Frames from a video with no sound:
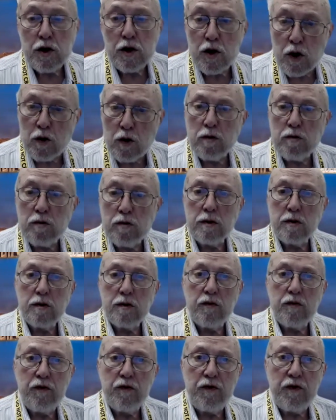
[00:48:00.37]
Don't
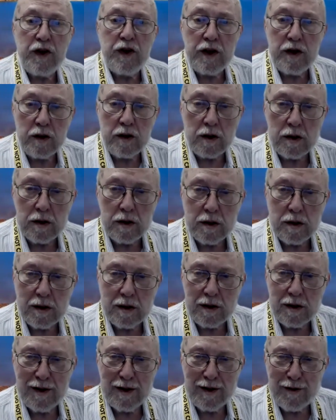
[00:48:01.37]
feel
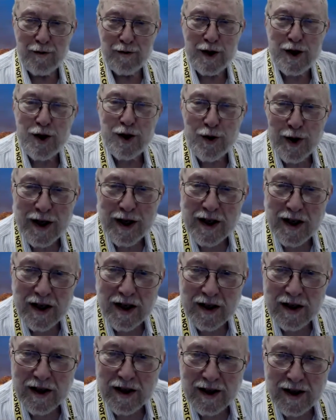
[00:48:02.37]

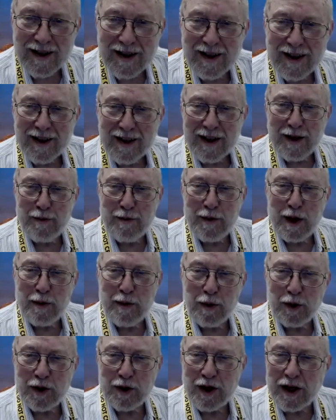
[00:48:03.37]
restricted. You may be
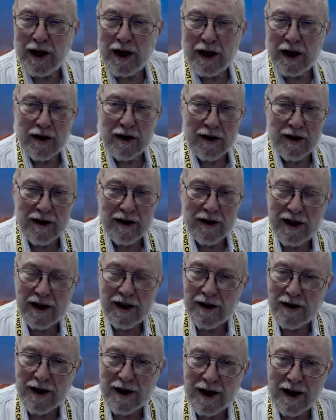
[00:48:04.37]
able to get on the
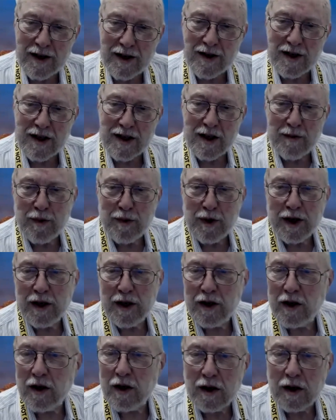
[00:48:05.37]
internet or something
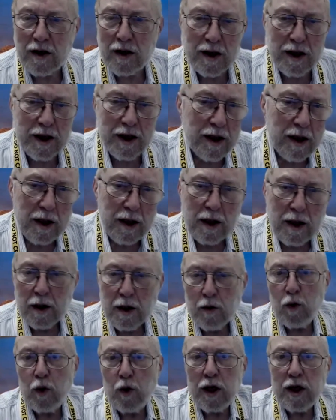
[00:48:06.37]
and calling
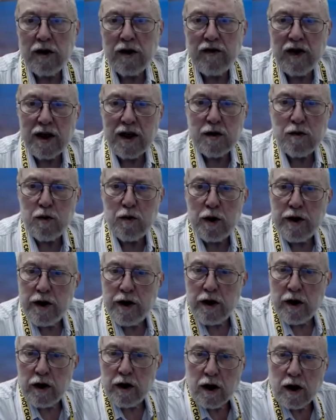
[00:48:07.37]
one of
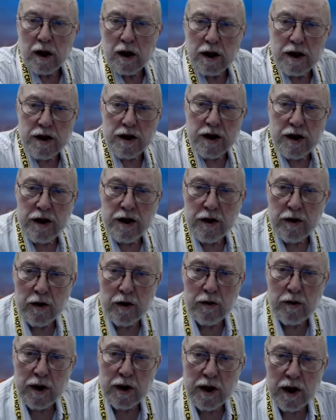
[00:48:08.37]
your colleagues in your
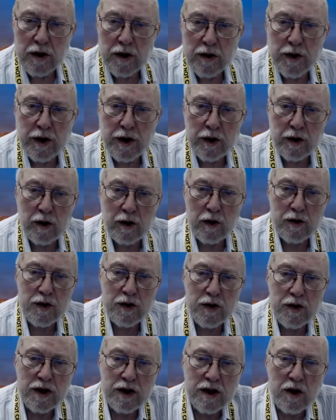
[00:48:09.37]
own country or
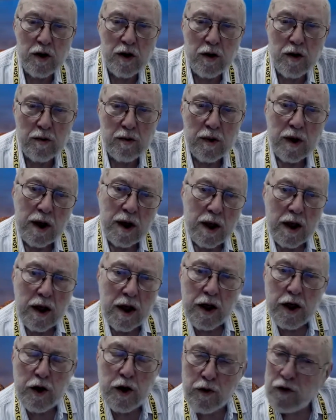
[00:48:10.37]
closer to home.
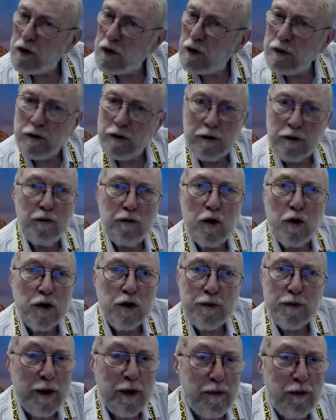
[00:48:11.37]

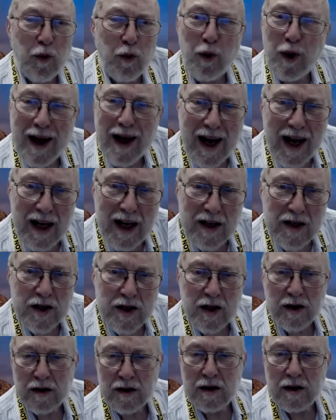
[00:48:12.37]
Most people will
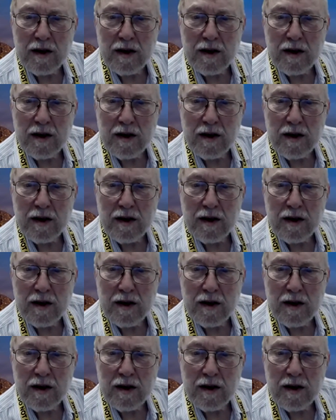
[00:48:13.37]
answer.